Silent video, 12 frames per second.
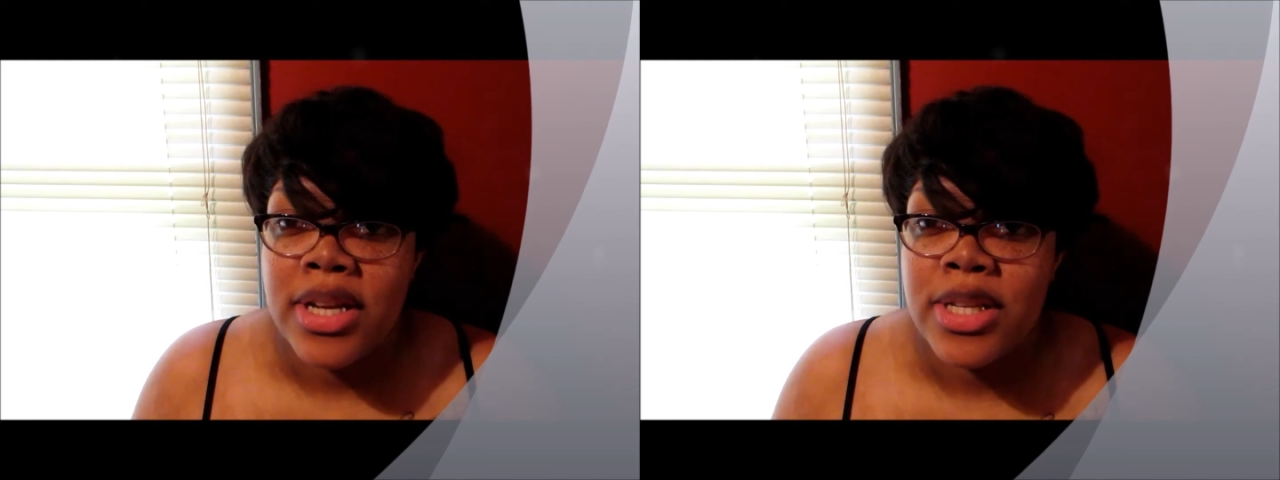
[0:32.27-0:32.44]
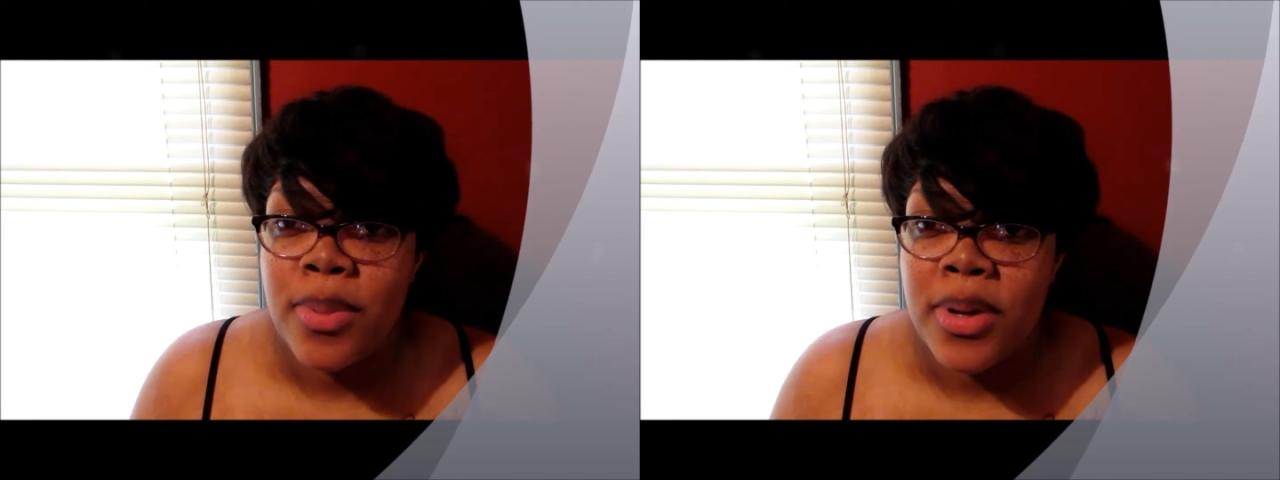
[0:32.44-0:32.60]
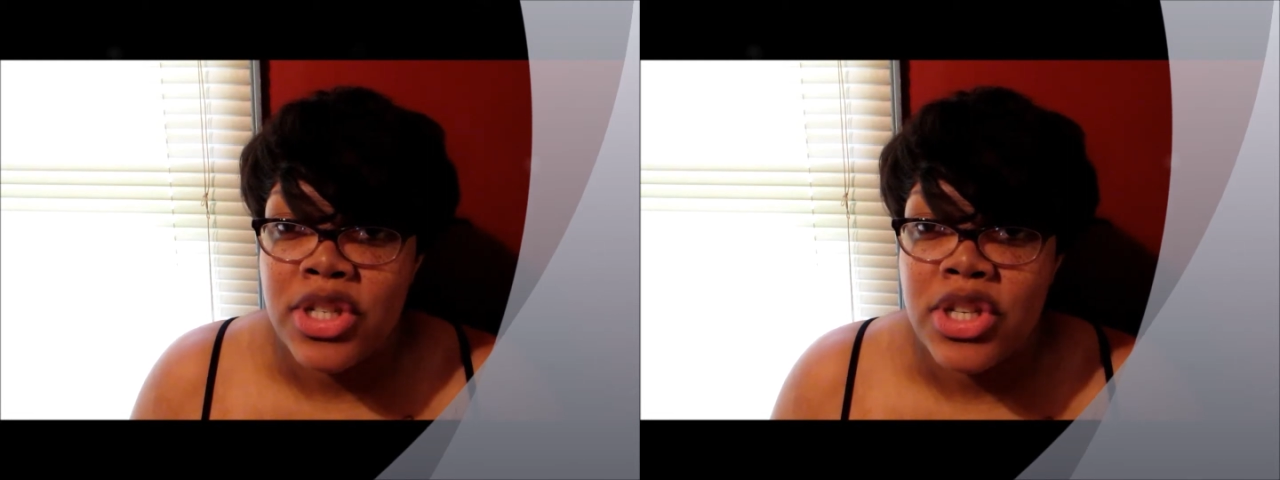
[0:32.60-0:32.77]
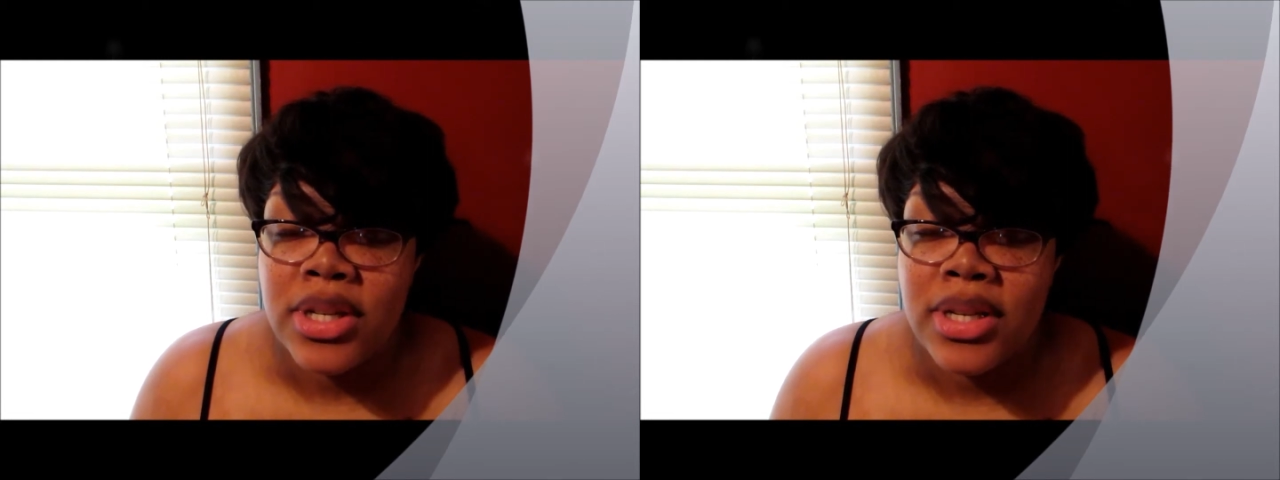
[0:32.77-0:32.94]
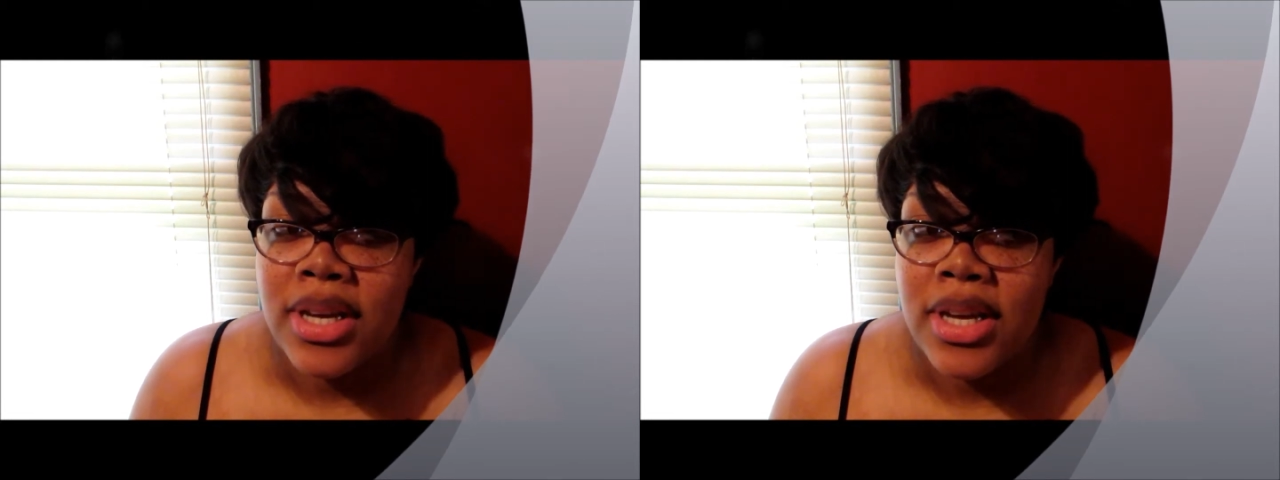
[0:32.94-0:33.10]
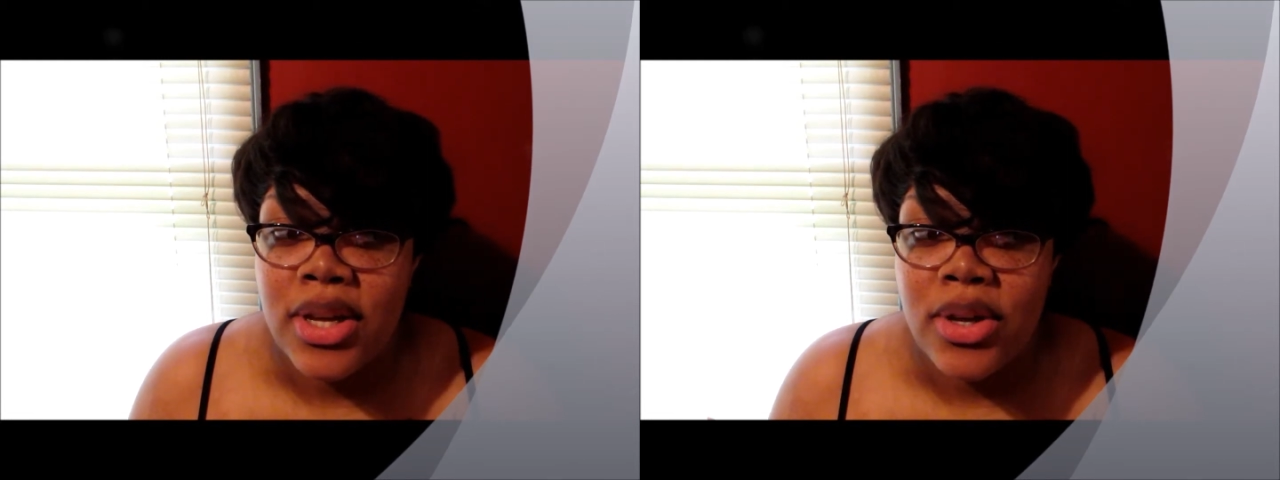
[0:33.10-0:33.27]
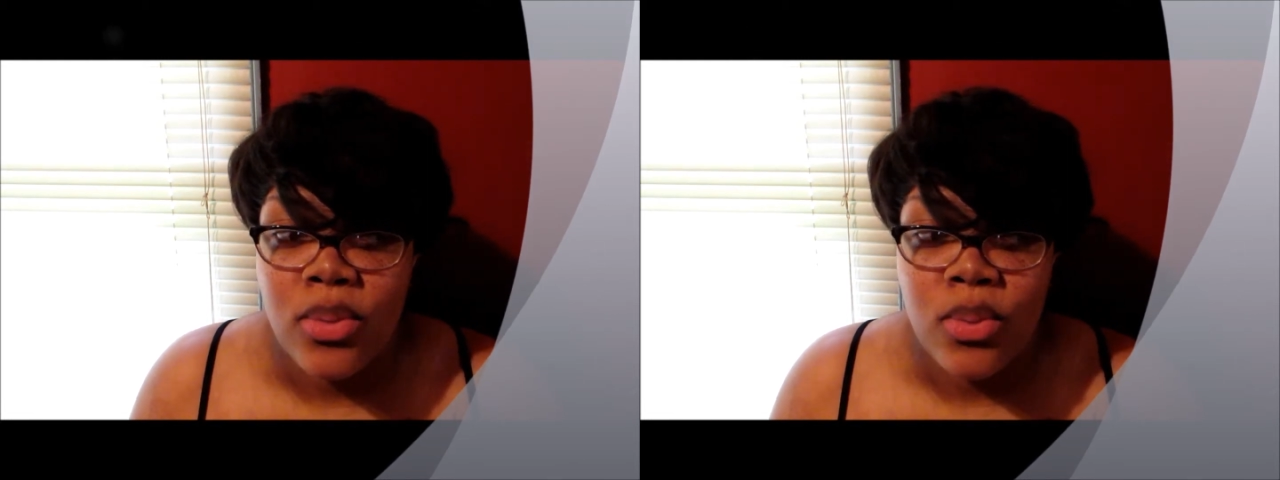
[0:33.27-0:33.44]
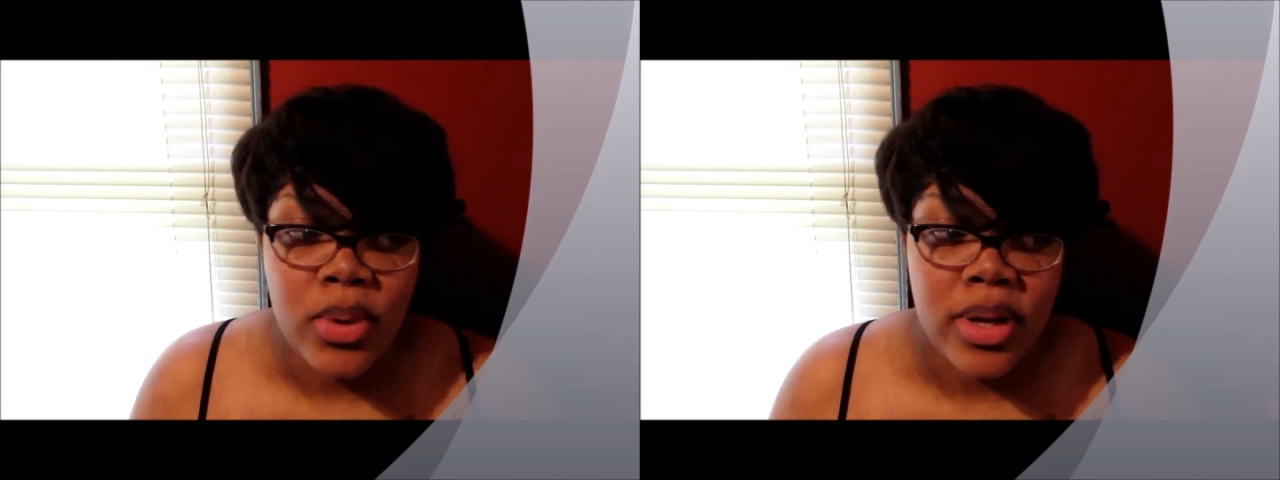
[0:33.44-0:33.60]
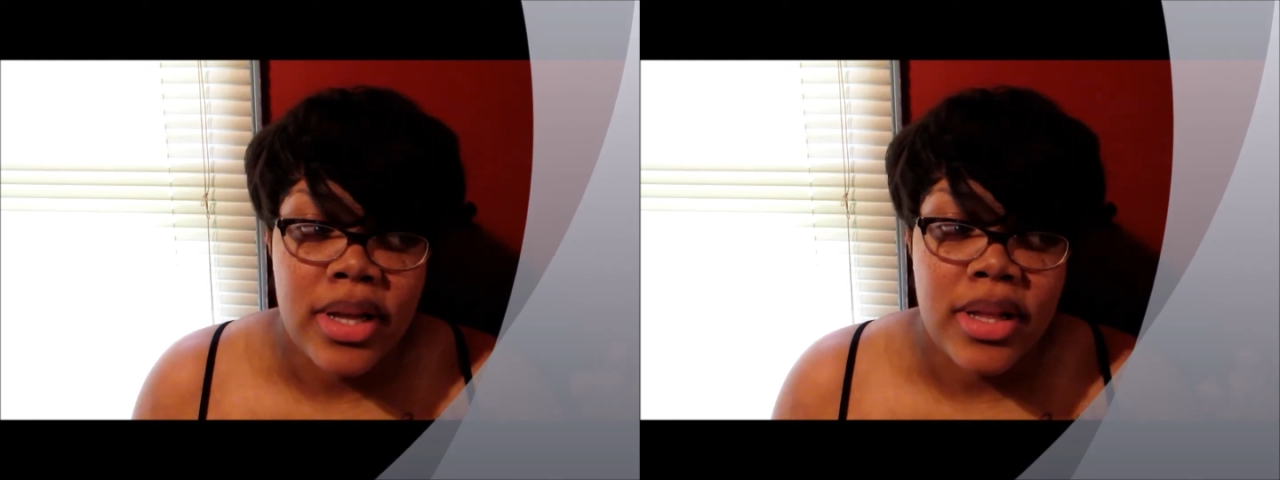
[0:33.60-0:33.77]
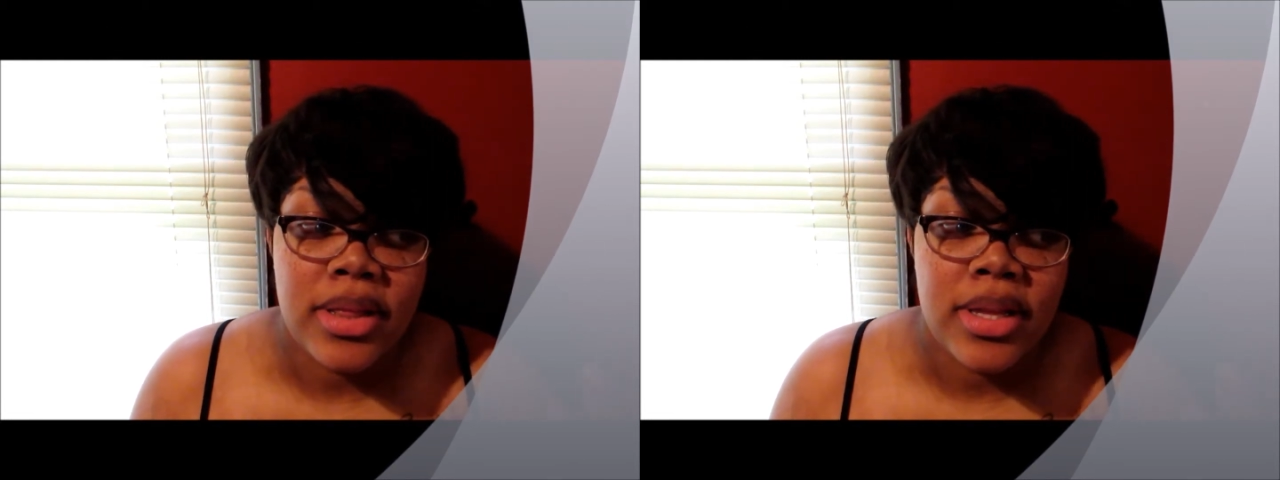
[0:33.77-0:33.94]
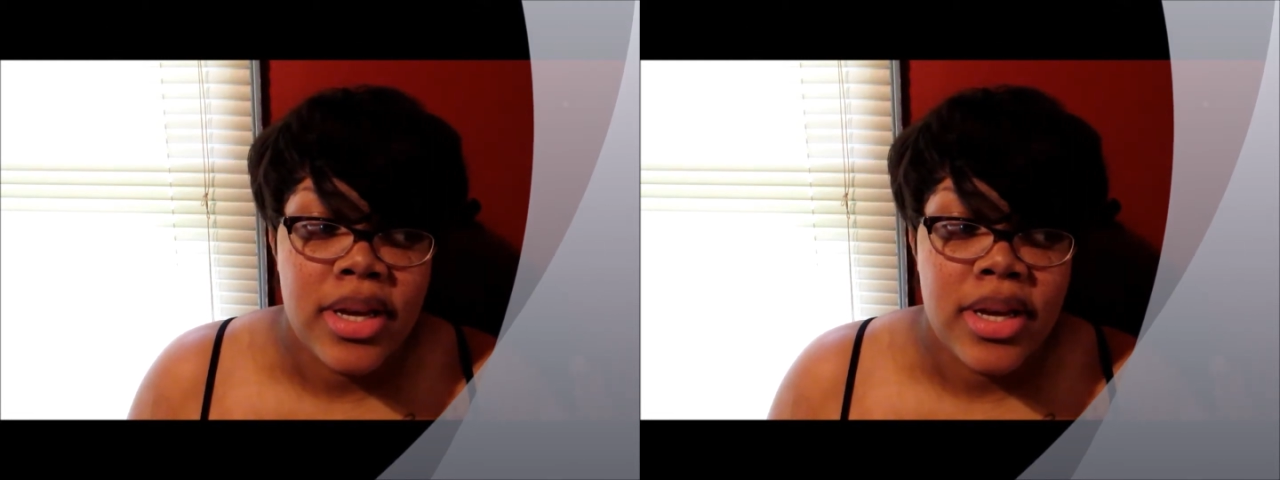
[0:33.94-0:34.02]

especially with